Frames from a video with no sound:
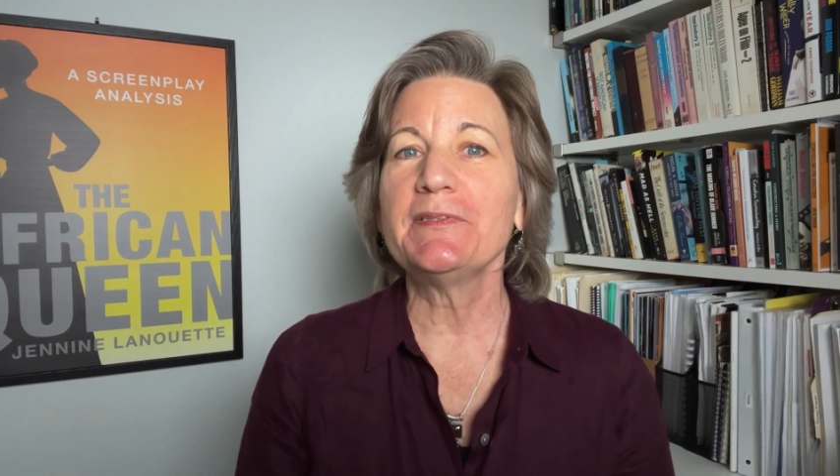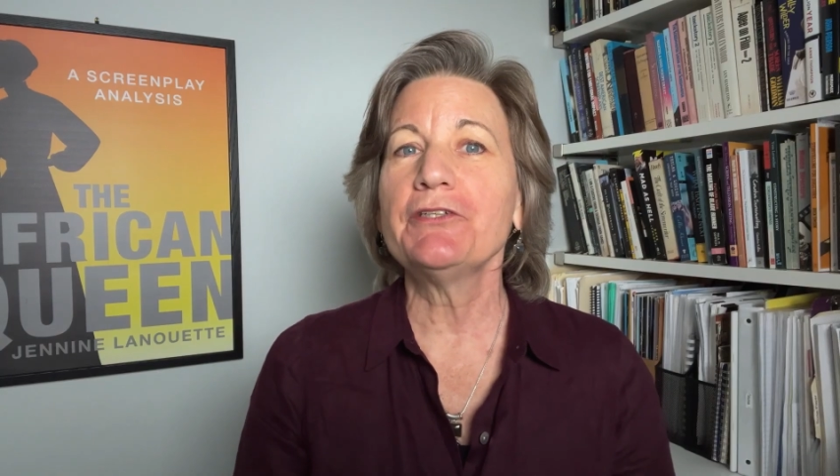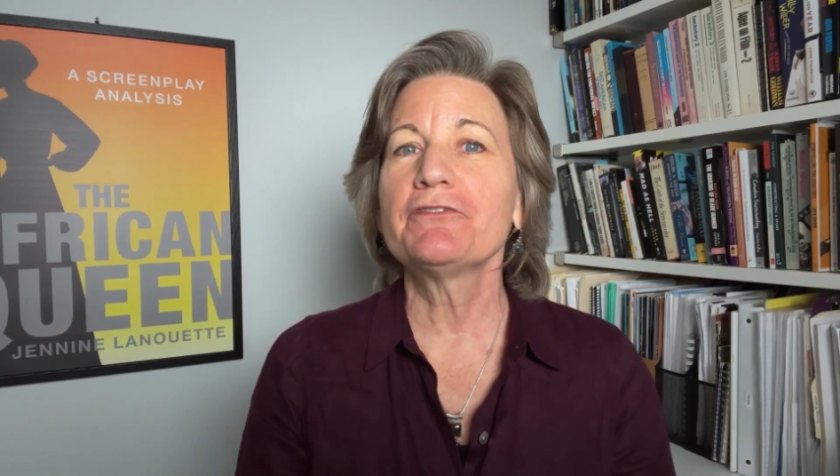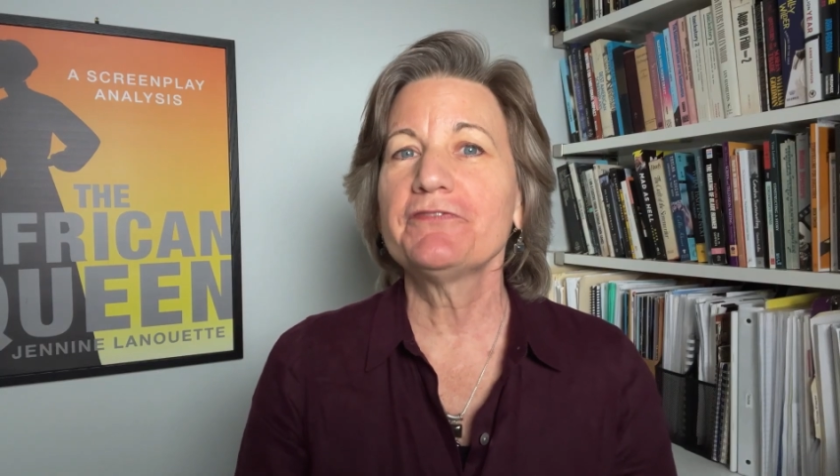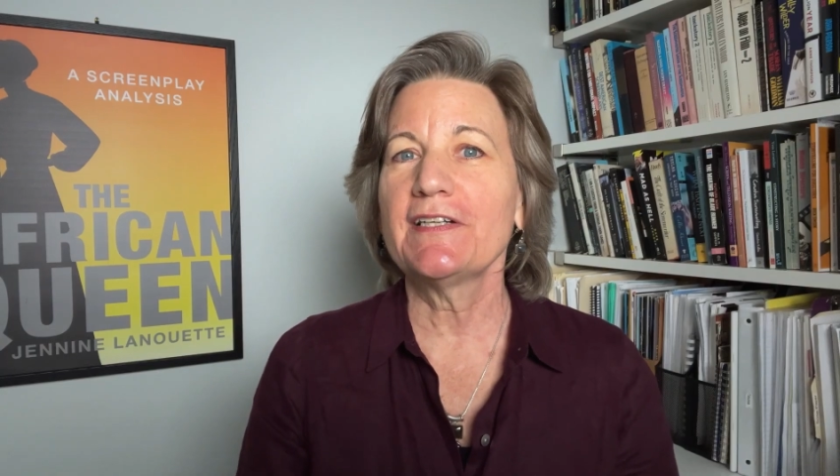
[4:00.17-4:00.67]

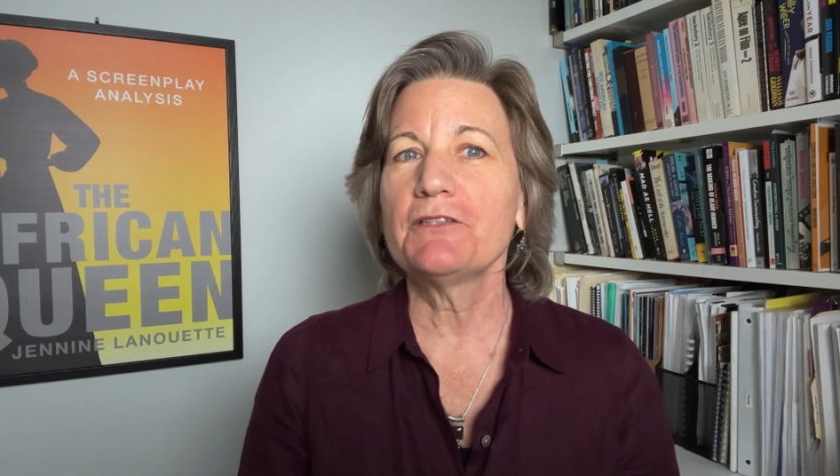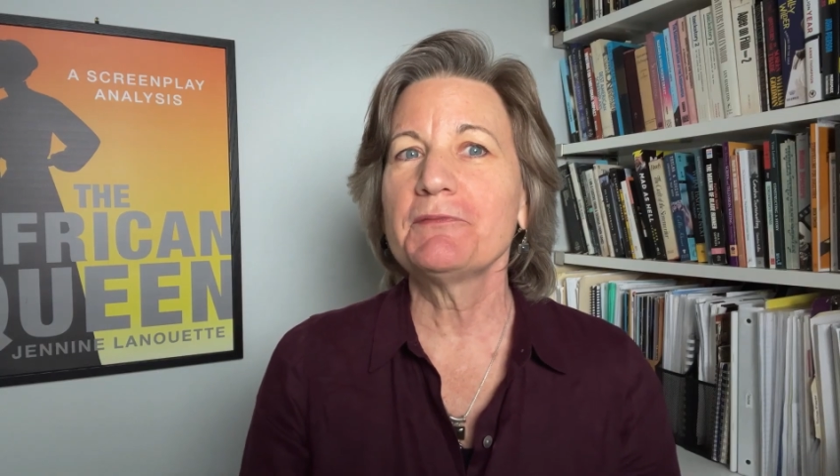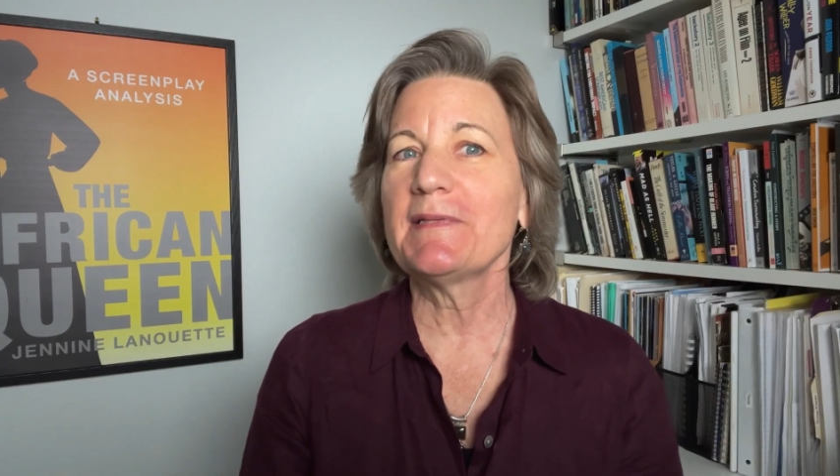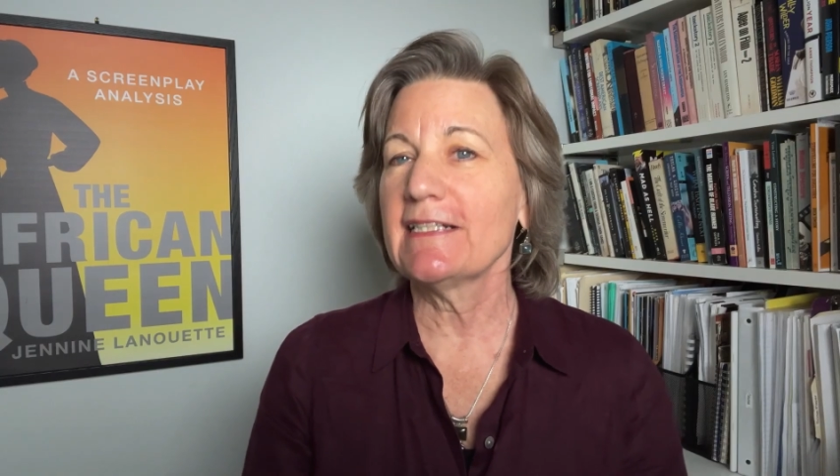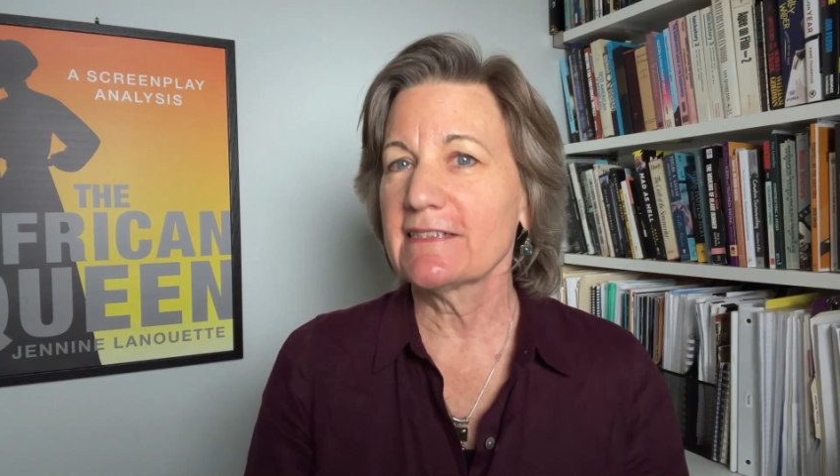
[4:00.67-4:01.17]
notified when
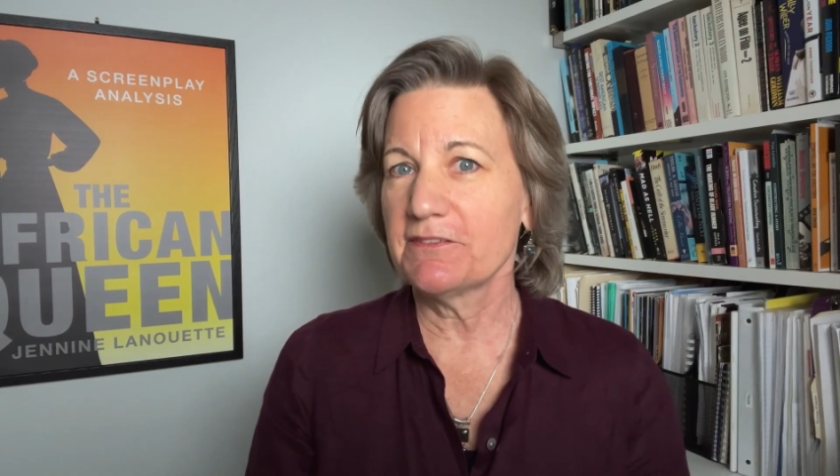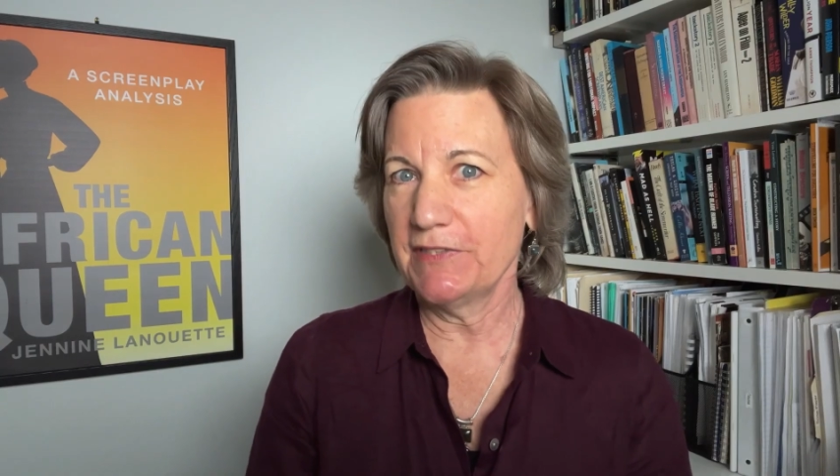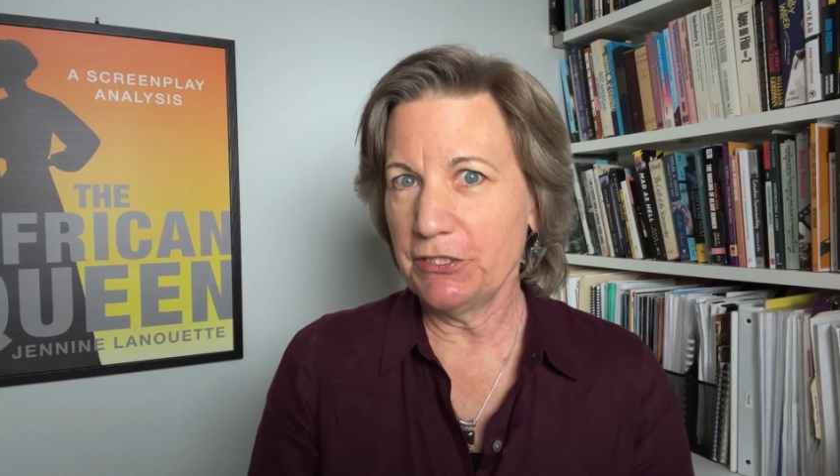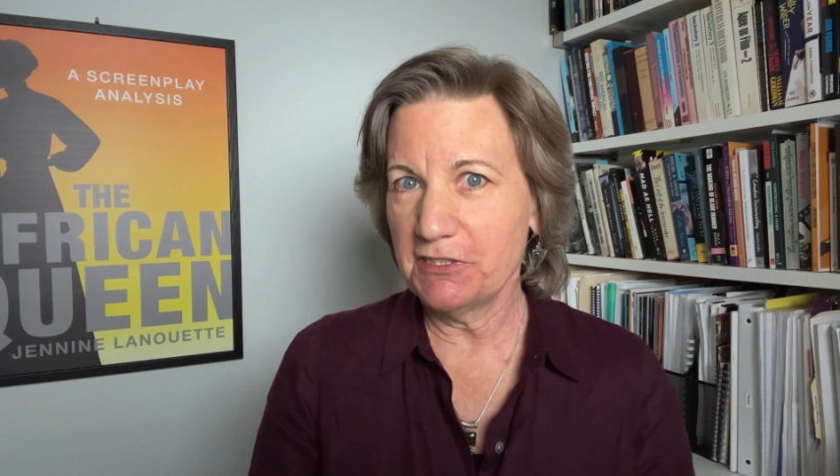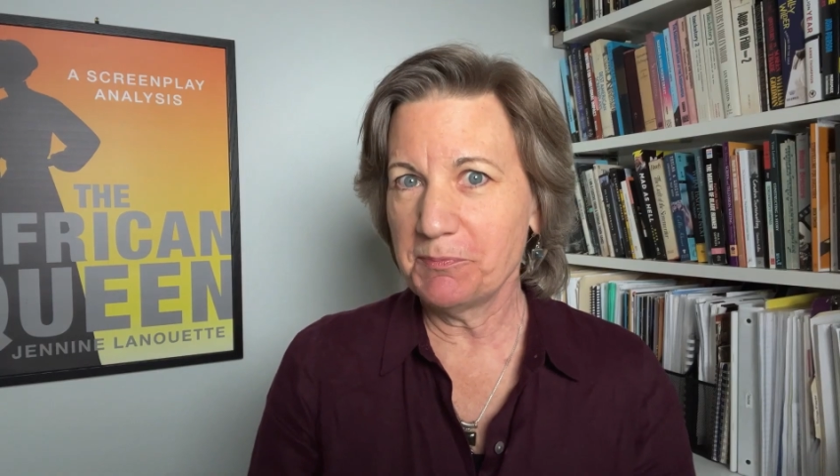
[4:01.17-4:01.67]
my next
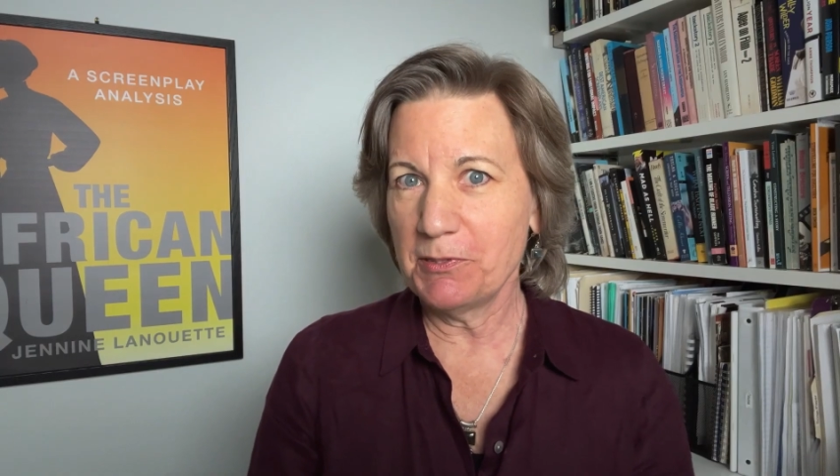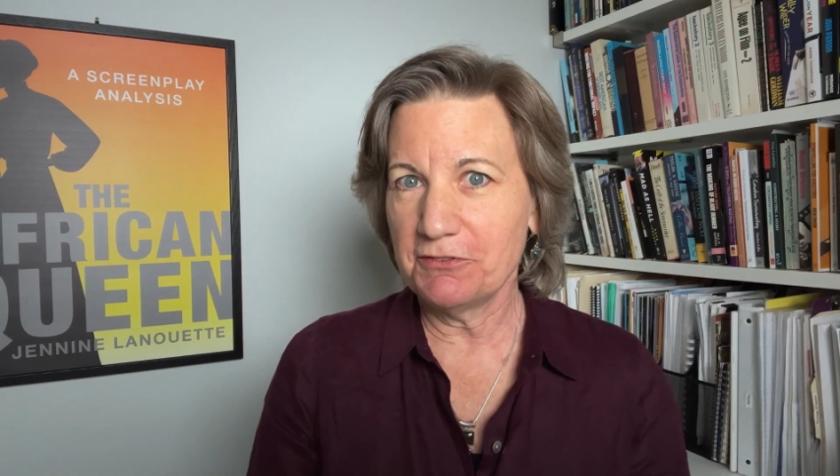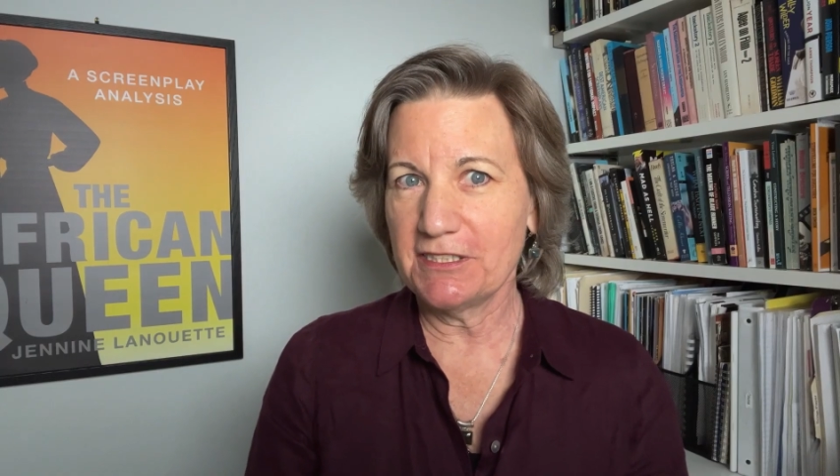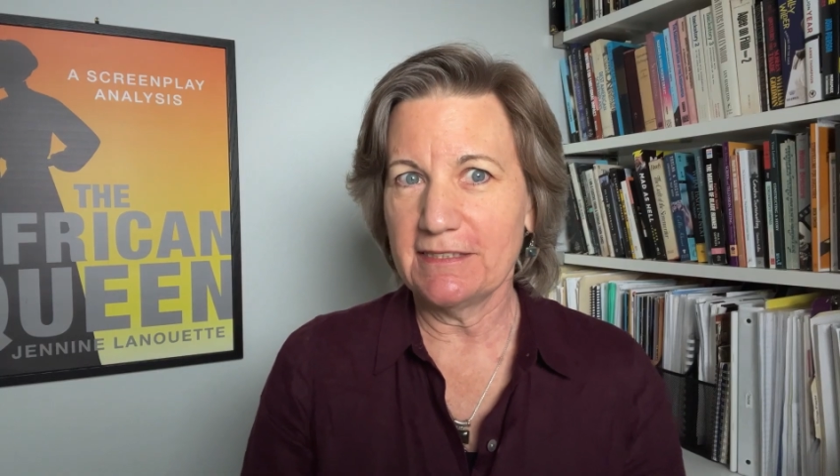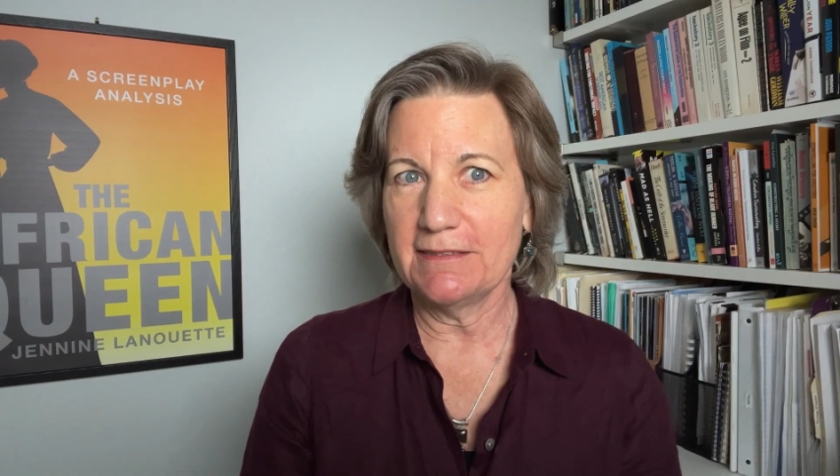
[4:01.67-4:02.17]
video is
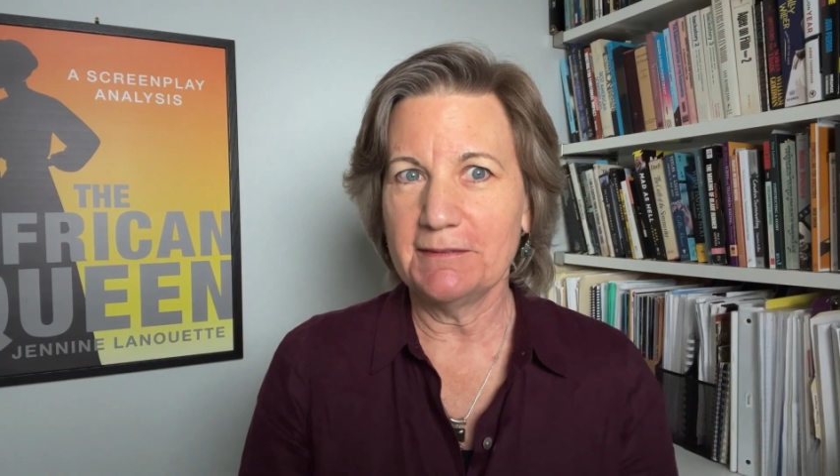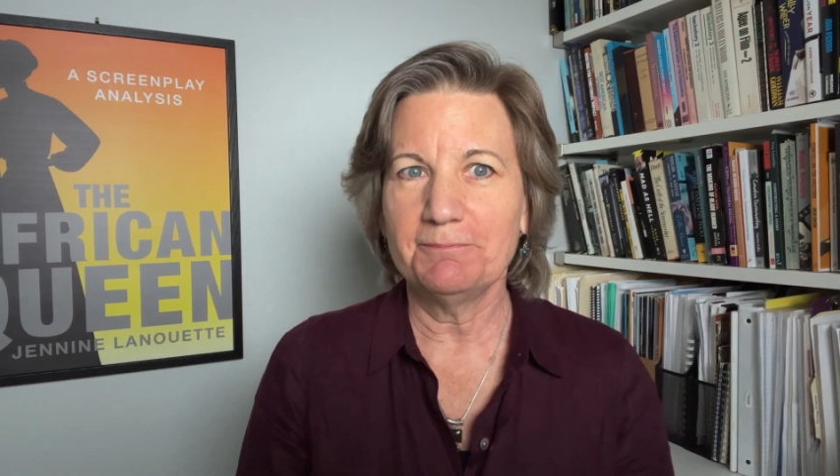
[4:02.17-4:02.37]
posted.